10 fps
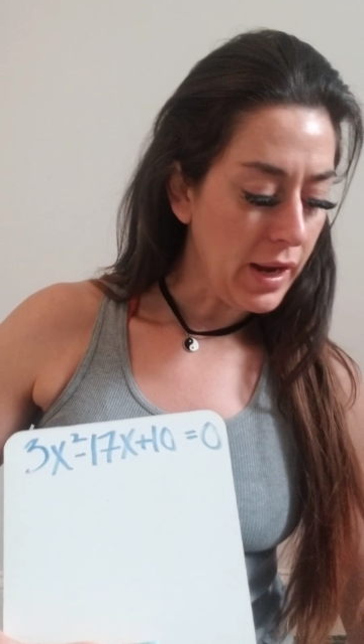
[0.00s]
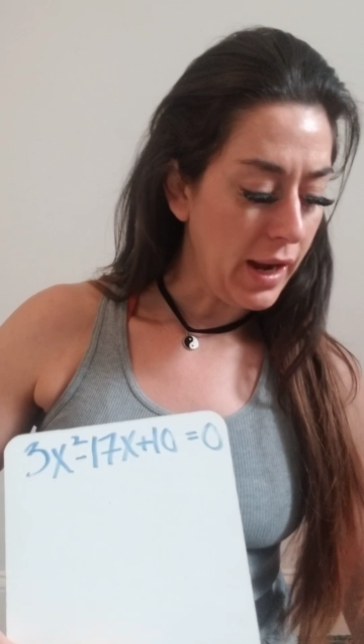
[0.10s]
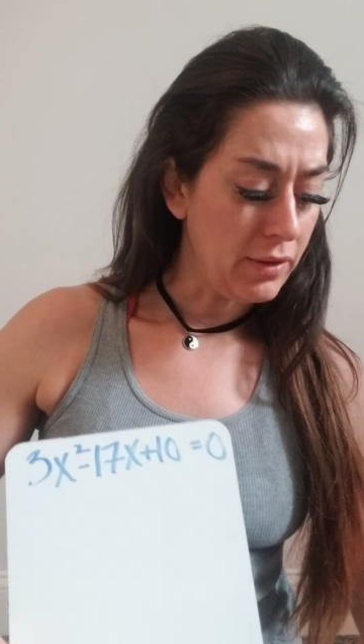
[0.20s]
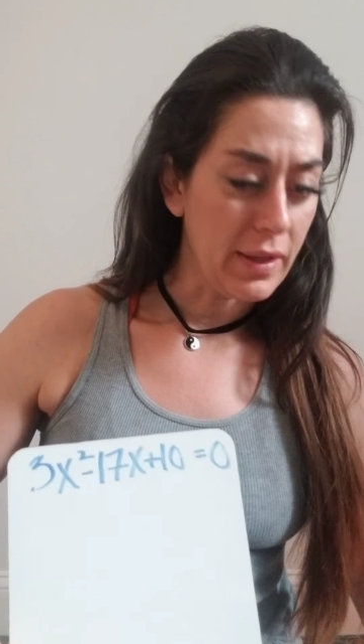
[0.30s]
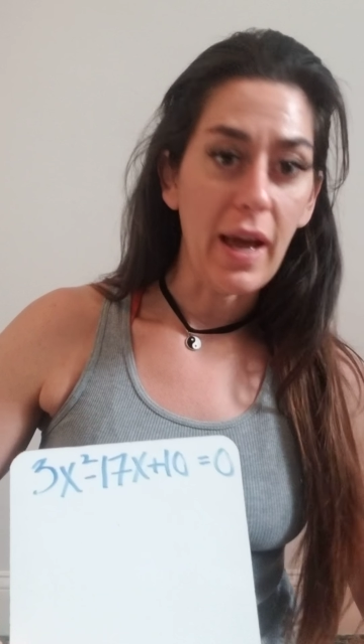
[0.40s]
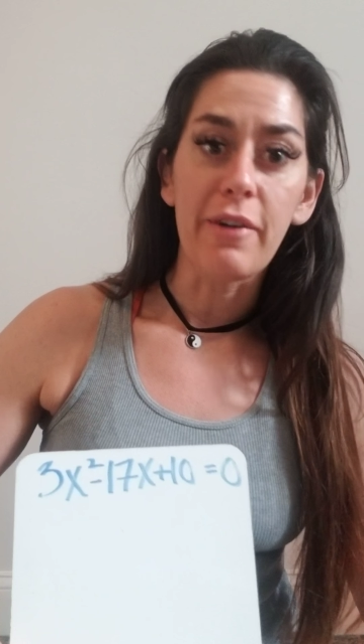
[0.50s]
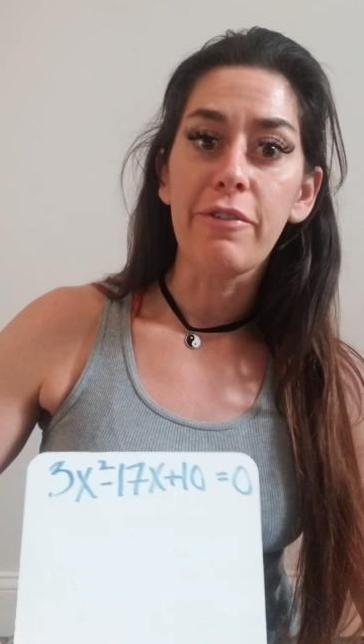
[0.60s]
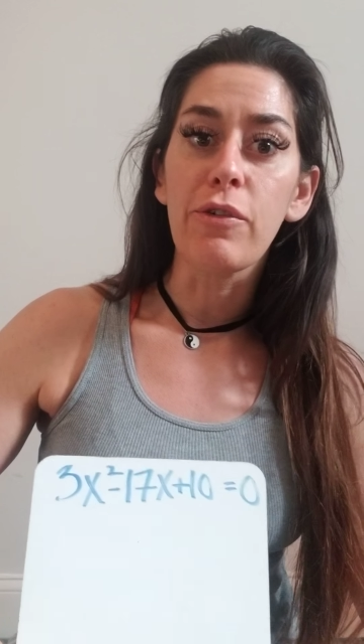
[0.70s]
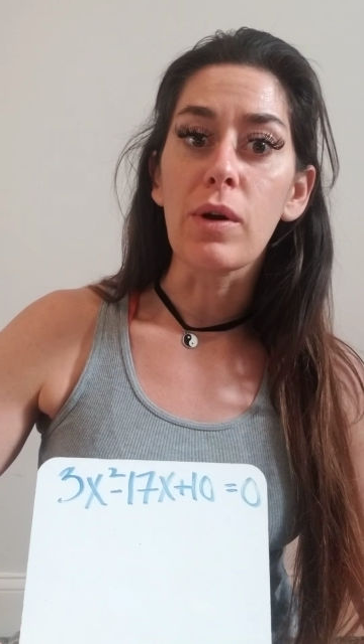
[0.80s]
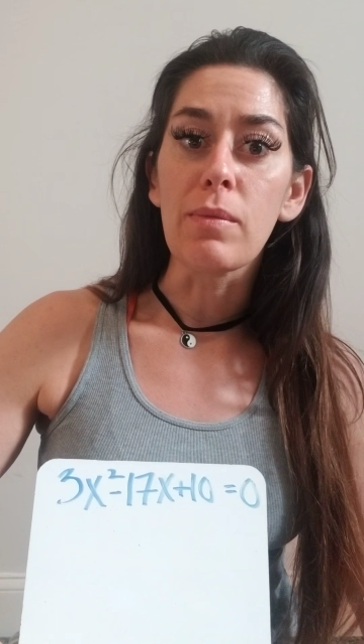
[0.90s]
I only have
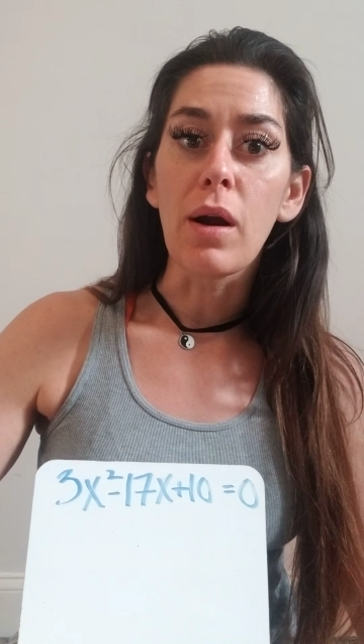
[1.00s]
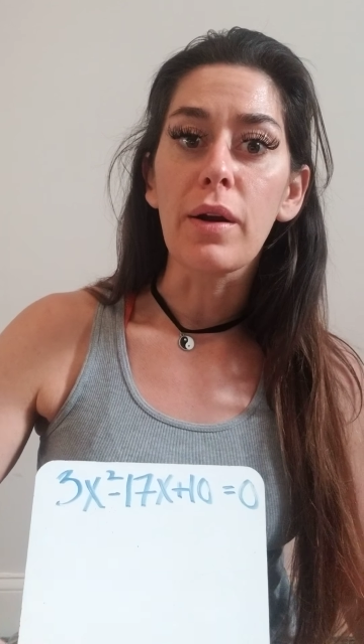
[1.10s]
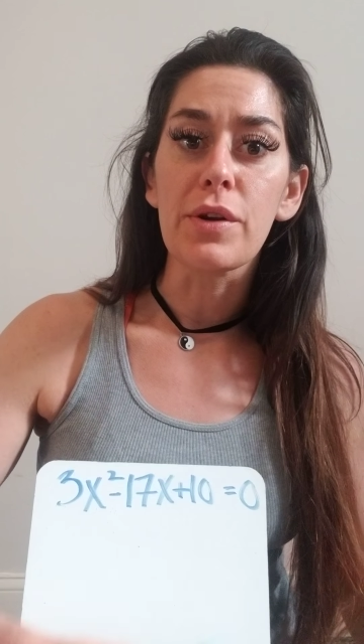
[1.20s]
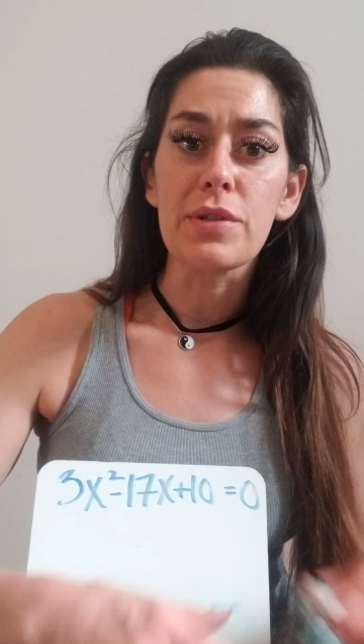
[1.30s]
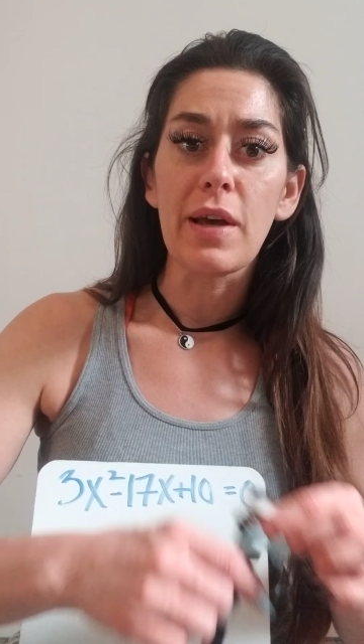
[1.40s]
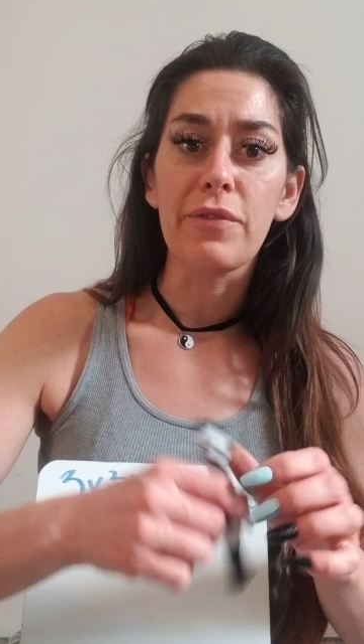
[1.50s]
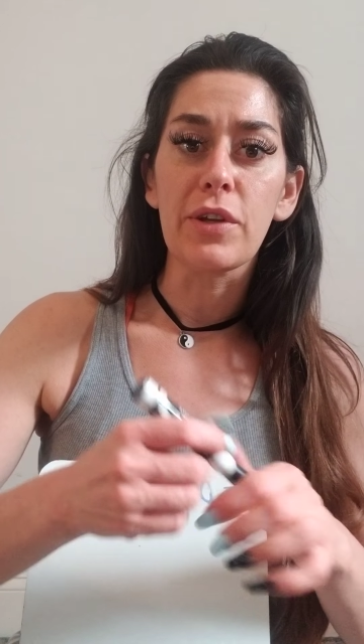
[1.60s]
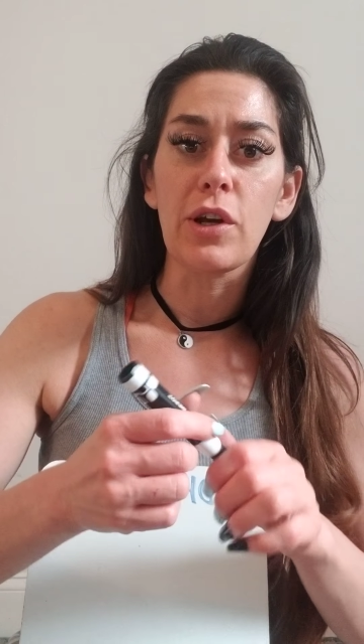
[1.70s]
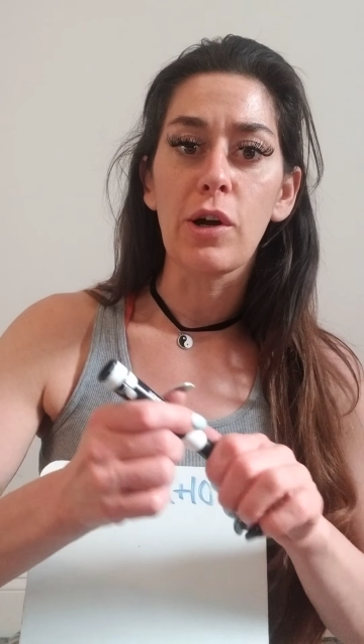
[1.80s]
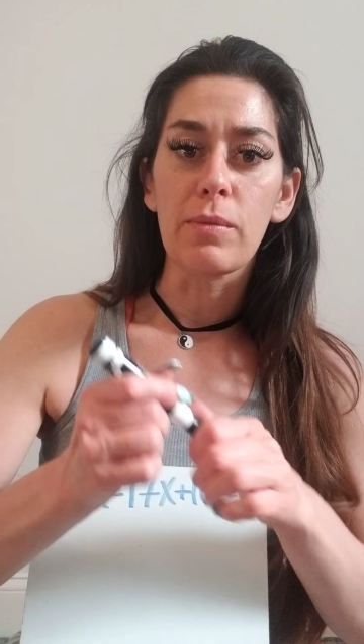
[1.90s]
4 markers left at home,